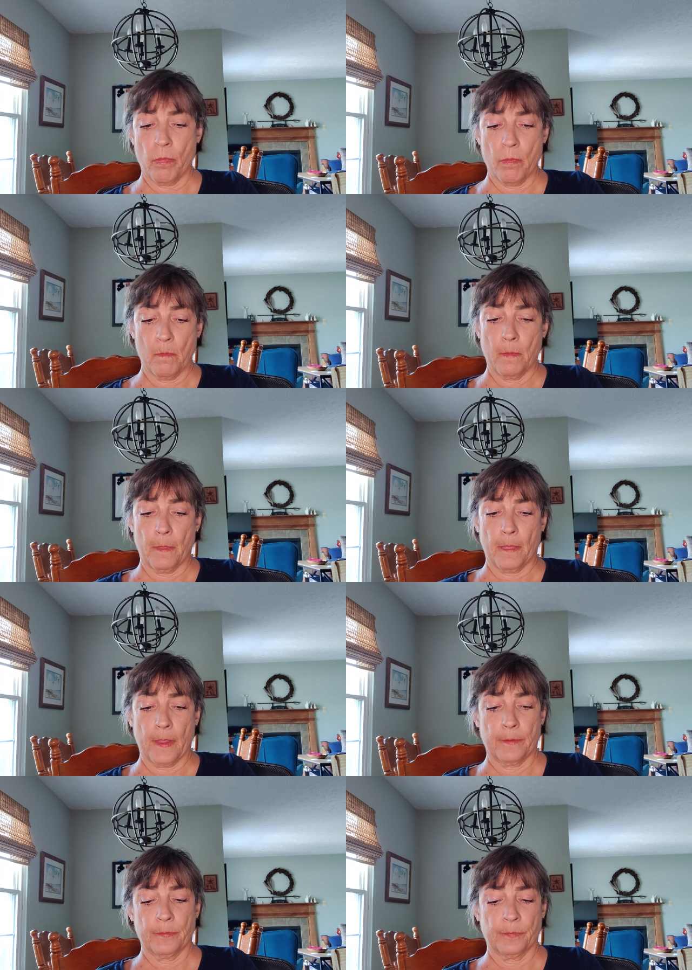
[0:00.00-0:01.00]

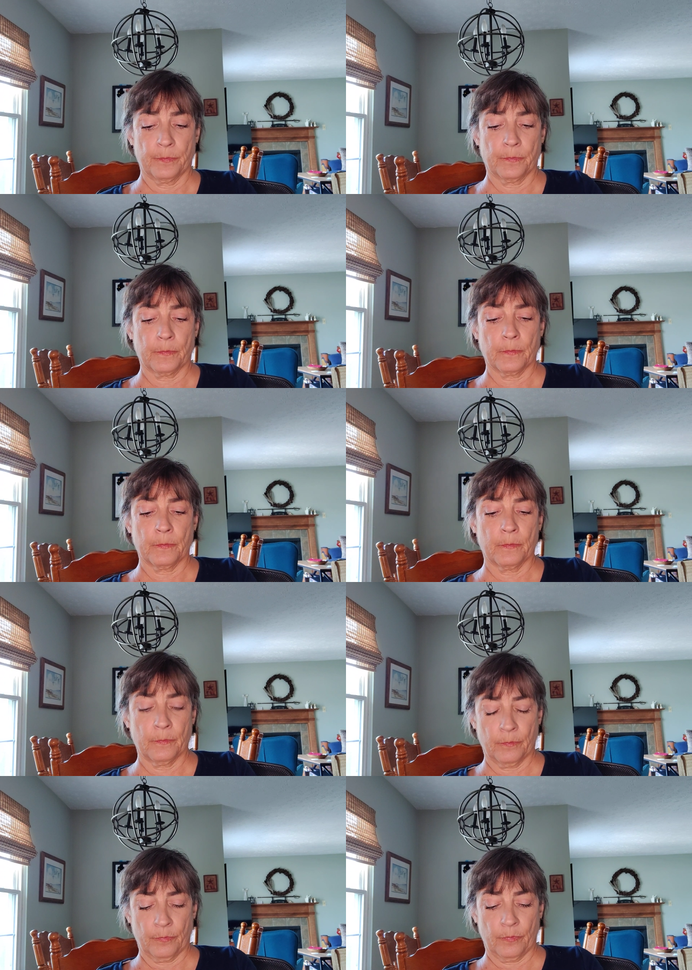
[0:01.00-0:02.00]

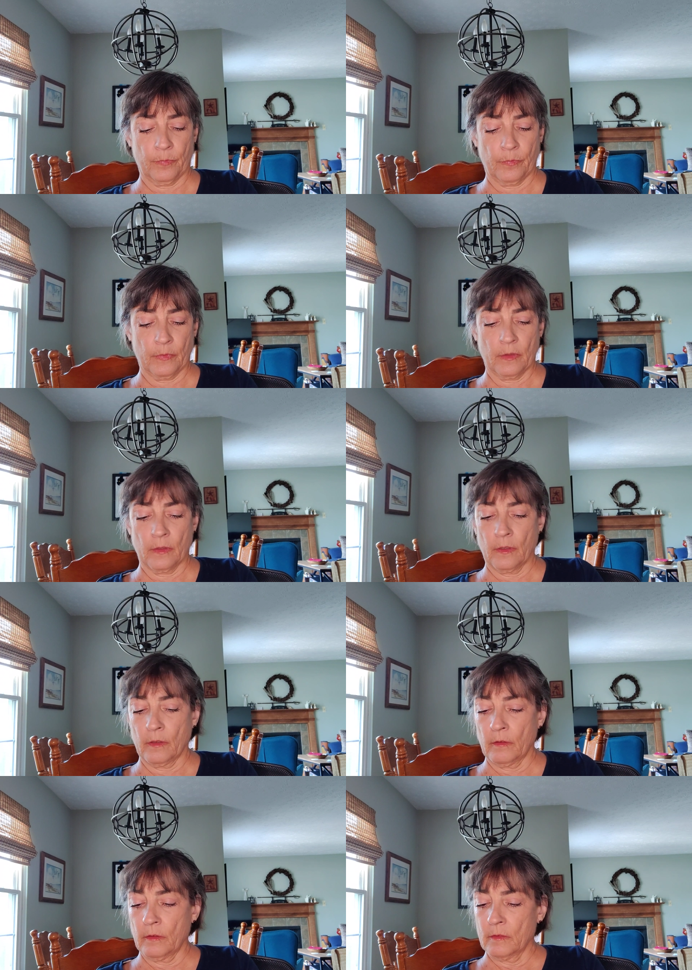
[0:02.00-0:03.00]

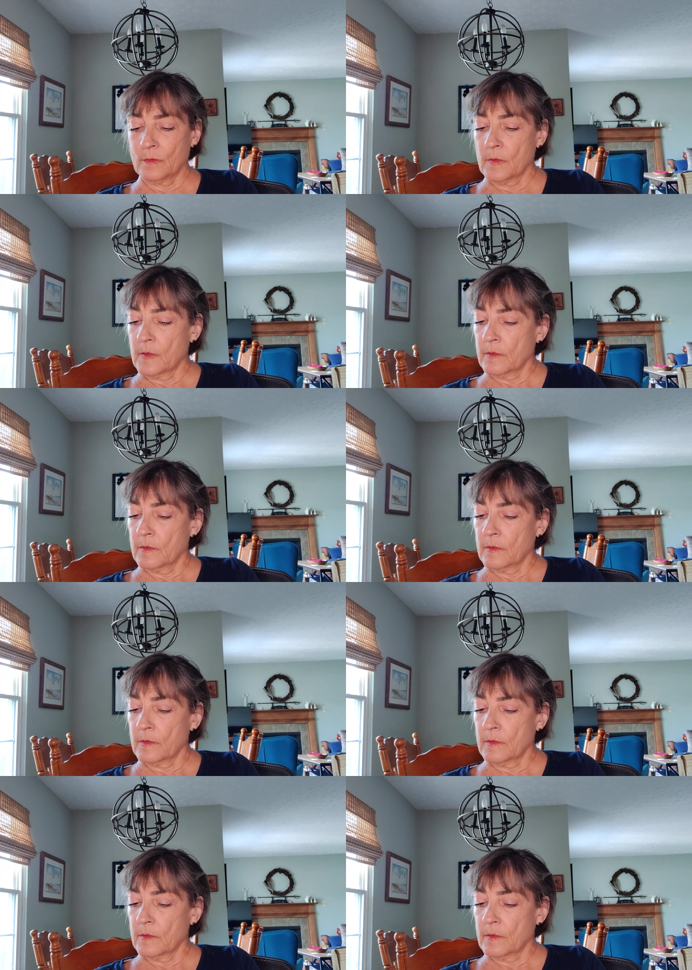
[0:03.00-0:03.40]
(no one is talking)